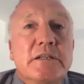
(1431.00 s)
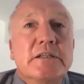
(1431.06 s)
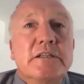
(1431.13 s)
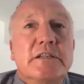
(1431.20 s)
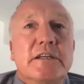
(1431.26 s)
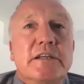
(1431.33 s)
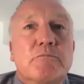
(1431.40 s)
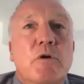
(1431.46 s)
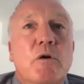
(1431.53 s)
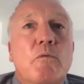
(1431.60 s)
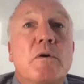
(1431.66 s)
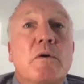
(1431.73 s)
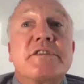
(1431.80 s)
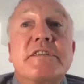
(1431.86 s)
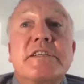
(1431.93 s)
And what
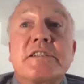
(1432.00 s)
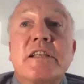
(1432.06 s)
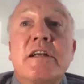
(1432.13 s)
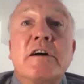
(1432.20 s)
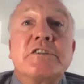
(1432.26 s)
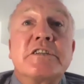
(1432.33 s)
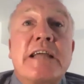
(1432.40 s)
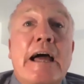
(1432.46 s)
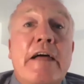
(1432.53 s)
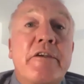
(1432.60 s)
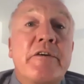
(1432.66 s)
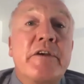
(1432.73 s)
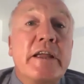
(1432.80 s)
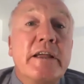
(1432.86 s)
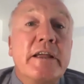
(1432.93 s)
was this large
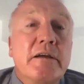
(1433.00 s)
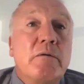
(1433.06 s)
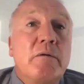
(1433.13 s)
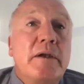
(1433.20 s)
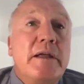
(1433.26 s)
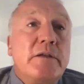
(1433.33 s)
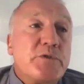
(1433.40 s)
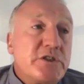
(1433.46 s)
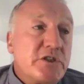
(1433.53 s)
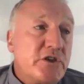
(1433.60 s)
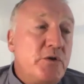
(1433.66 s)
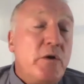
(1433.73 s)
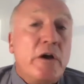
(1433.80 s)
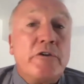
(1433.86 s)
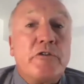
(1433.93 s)
gathering? Well, it was
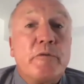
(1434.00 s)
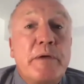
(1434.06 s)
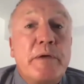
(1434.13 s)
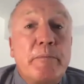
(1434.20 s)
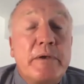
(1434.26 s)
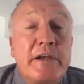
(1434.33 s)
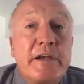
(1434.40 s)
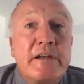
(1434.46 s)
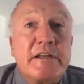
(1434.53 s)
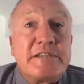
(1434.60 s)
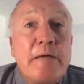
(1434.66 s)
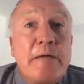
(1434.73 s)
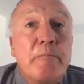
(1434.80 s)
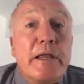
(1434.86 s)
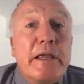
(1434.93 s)
200 people in an
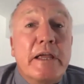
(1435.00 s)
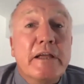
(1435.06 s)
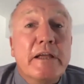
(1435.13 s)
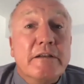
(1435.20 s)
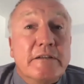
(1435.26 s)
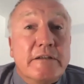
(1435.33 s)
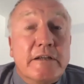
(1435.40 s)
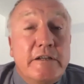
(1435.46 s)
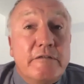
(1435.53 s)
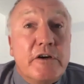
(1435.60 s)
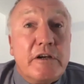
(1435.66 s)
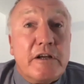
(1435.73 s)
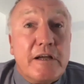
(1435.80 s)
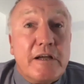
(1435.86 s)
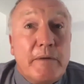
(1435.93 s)
assembly. And you've
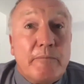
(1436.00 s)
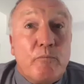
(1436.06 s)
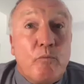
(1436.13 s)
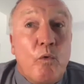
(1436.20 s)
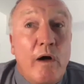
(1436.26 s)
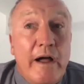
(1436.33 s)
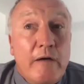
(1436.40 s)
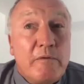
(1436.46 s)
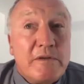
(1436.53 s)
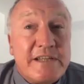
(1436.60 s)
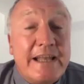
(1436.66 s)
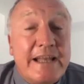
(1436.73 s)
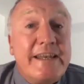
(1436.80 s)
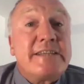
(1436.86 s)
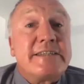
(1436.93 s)
got to come up, why was
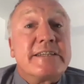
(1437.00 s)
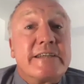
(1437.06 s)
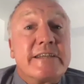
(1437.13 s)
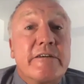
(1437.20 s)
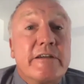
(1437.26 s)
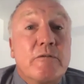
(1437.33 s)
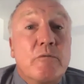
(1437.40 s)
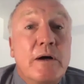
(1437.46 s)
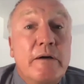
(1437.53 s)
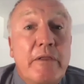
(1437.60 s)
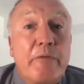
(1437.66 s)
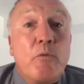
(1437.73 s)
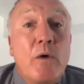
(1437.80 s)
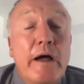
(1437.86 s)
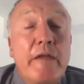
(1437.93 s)
that necessary?
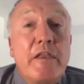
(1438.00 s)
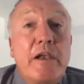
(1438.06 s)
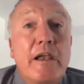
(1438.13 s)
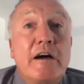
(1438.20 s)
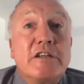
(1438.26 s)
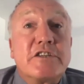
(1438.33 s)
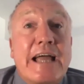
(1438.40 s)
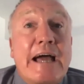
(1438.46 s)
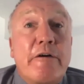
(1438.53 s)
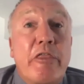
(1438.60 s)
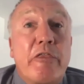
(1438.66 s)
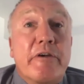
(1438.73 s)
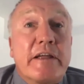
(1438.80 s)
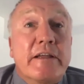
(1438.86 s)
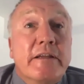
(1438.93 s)
Why the large
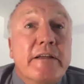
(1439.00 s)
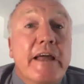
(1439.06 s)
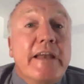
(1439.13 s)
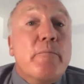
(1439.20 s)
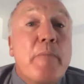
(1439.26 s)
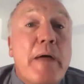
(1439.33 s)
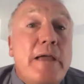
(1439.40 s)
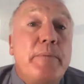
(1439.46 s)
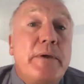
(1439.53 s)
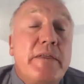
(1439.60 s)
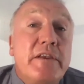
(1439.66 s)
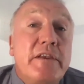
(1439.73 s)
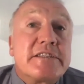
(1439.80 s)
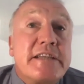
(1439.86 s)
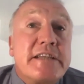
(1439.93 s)
gathering? And it may be
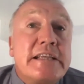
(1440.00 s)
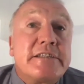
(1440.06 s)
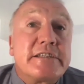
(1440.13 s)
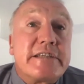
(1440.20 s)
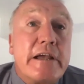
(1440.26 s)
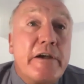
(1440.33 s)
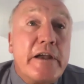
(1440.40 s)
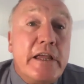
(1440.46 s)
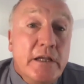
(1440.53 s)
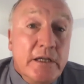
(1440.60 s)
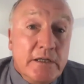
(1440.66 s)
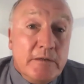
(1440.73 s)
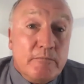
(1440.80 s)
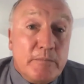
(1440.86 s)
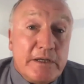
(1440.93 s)
that it's necessary,
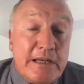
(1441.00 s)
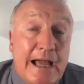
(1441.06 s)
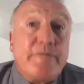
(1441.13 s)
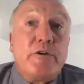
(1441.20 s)
but have a